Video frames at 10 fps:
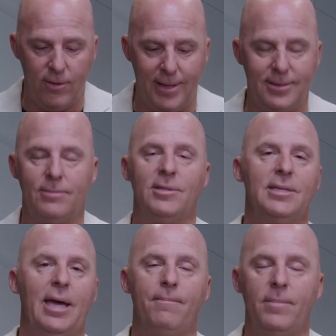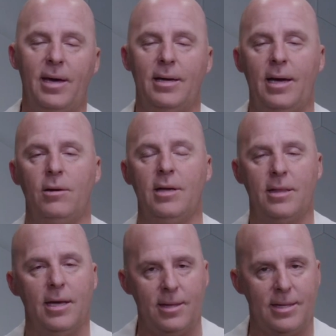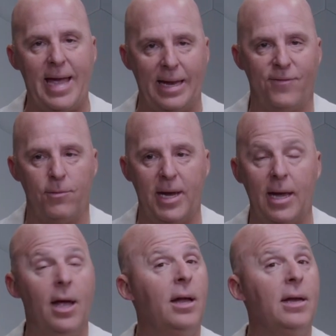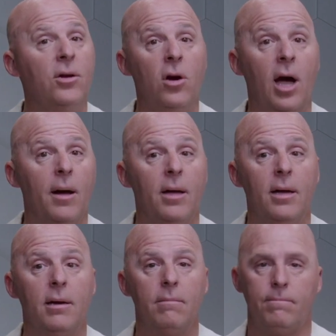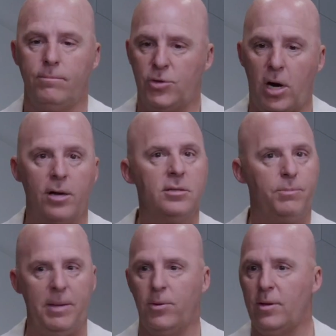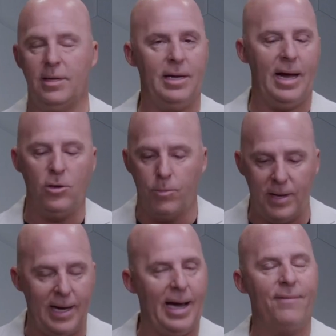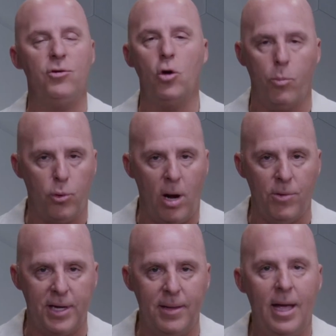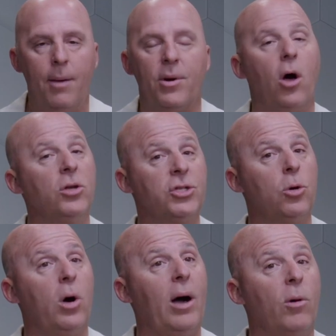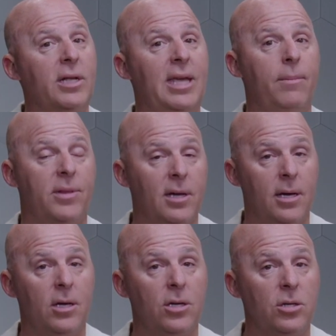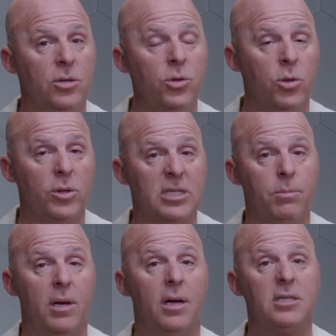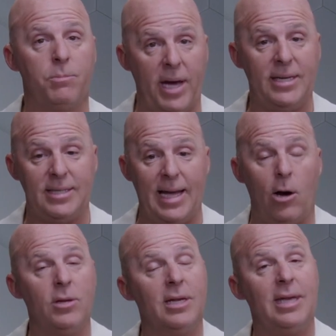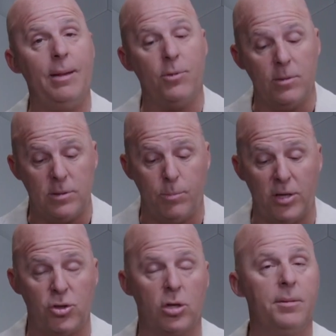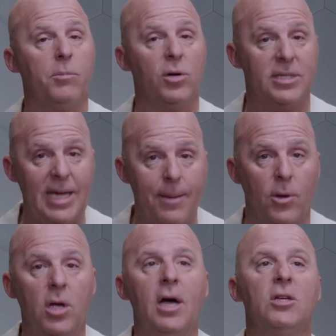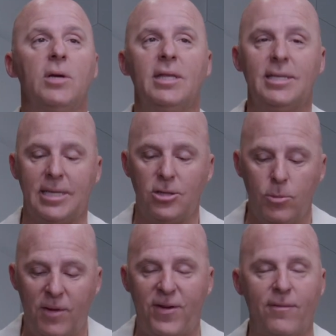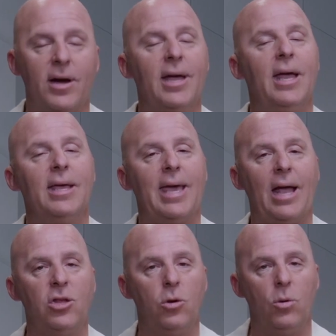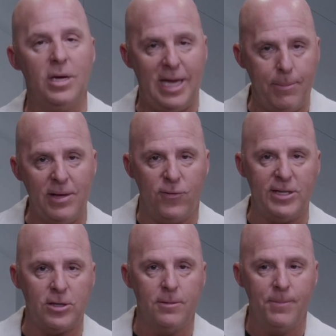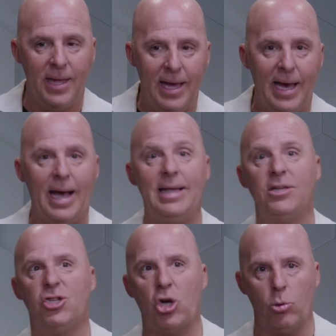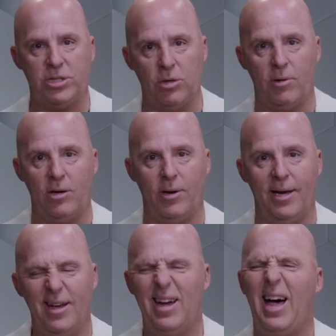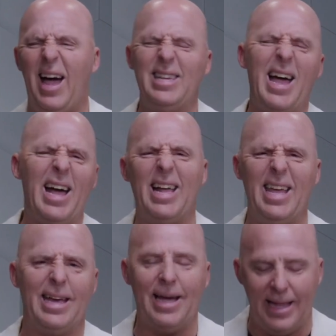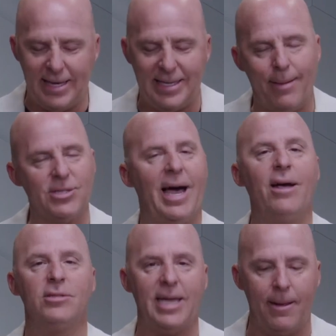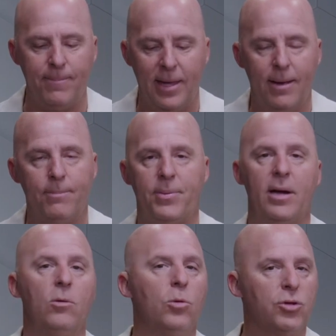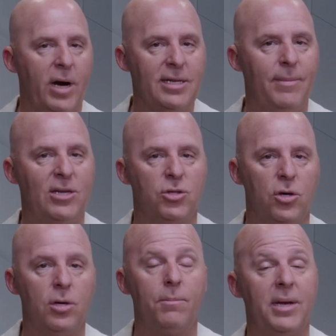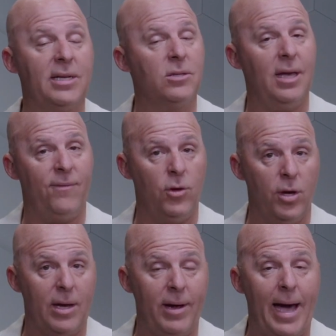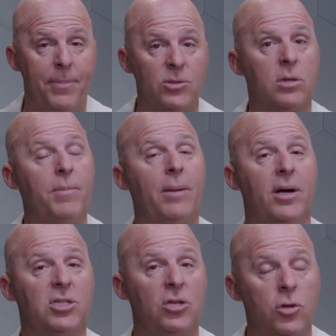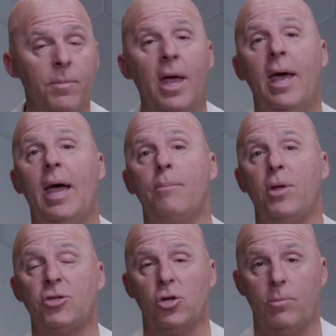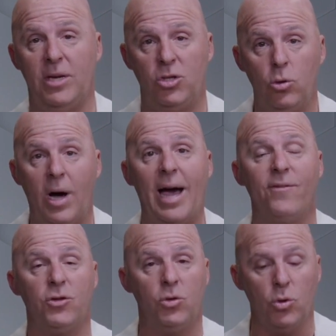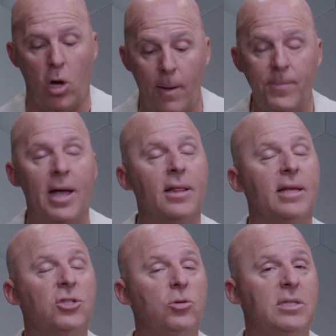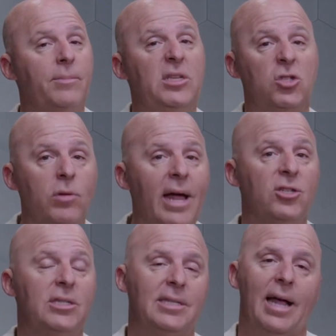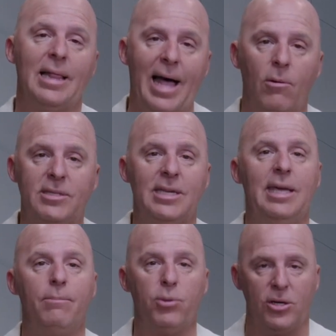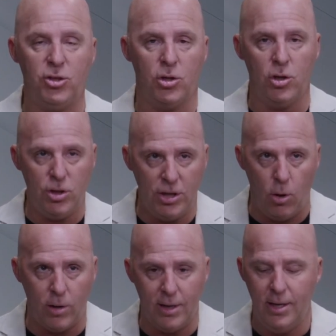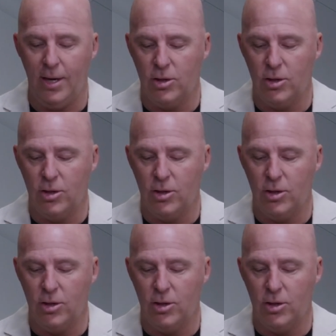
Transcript: Otherwise, once again, it's negative for me. Now, they're wrong. Daughters, people, I know, I have no problem with it. But also, I want to keep the glucose spikes down and keep blood sugar a little bit more stable. So I listen, do me a favor. Can you keep it in the freezer and then toast it right away? Ah, doc, I like sandwich. I understand. But we're trying to make sure, because if you look at what happens with the metabolic syndrome and blood sugar being too high for too long, let's use some of these strategies that allow us to keep blood sugar lower.